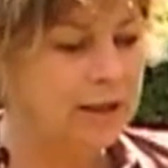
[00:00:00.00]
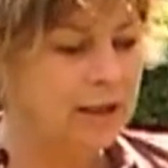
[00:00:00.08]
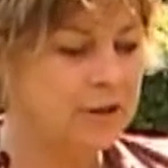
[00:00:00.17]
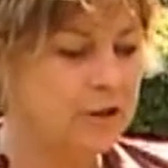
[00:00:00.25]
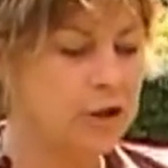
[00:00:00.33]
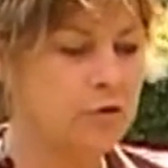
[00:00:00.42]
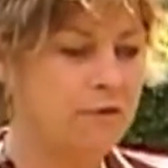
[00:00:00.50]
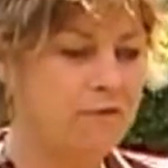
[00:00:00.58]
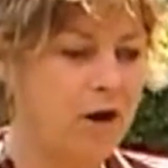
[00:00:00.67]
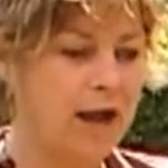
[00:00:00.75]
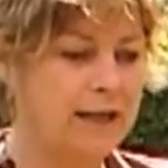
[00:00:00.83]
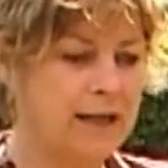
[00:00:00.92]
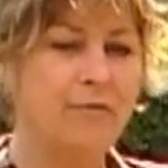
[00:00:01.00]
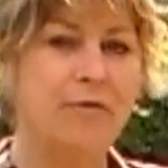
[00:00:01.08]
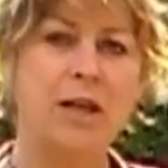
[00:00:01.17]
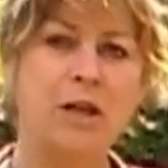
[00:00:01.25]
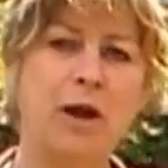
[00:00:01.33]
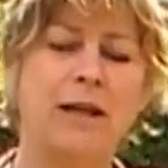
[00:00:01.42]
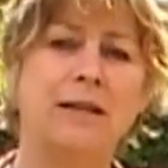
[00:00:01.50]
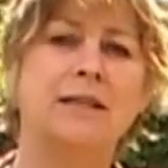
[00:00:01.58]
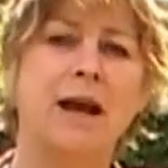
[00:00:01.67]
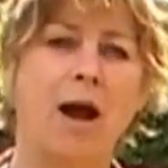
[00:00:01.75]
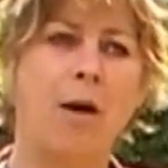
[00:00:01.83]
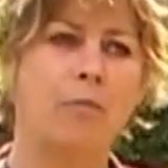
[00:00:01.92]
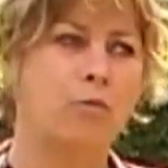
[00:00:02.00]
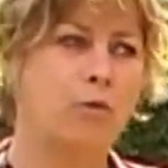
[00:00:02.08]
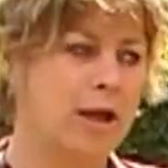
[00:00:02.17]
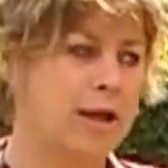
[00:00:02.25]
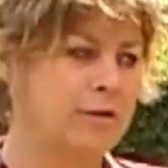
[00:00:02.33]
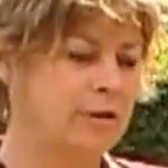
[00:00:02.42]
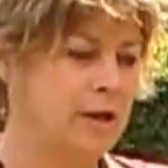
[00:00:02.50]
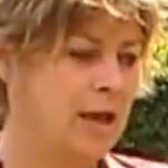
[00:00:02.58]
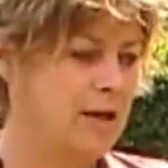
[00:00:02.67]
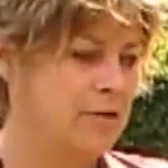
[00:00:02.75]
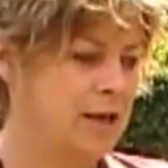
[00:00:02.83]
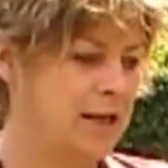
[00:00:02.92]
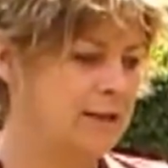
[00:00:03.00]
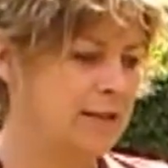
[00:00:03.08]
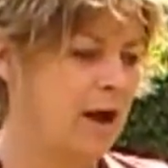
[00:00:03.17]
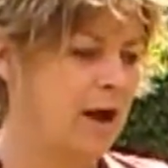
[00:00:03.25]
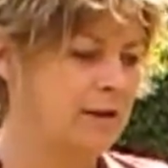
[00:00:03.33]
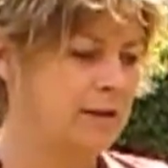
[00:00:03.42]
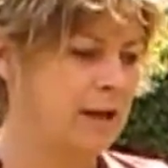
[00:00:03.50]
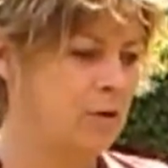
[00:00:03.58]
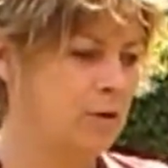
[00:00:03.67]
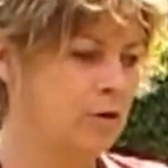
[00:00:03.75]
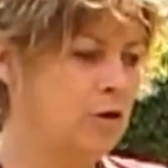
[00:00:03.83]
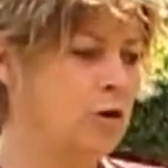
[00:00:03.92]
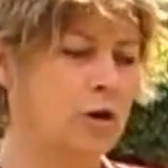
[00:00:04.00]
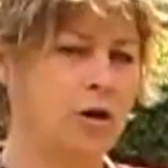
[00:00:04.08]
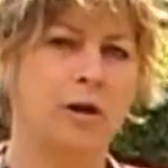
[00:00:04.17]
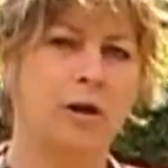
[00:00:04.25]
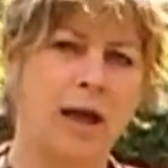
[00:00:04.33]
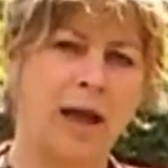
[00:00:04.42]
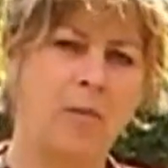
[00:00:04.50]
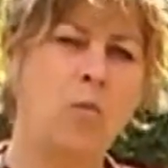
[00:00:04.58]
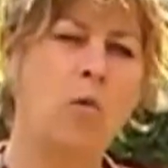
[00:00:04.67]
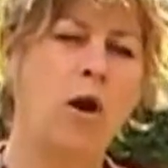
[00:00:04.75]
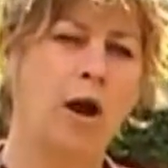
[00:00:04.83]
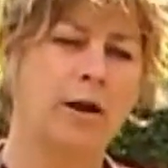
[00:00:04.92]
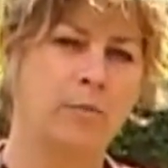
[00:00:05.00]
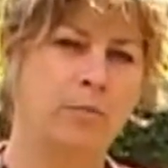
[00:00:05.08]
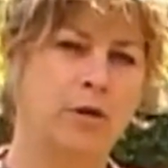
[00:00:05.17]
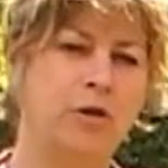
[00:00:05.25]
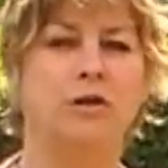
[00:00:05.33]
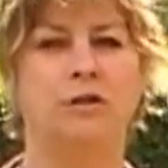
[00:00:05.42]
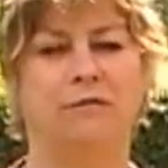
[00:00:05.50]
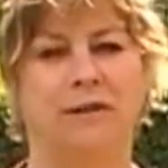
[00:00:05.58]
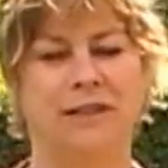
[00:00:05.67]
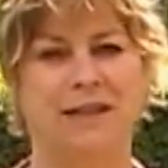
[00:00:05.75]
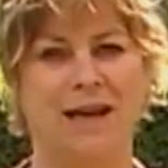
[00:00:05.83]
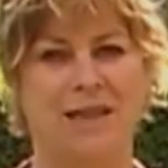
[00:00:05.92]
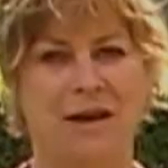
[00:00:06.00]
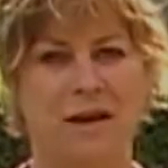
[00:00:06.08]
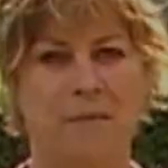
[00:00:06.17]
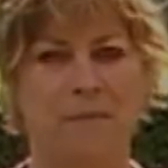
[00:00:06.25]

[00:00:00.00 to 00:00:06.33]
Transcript: and so you refine it, and then you end up with things that I think look and work beautifully together.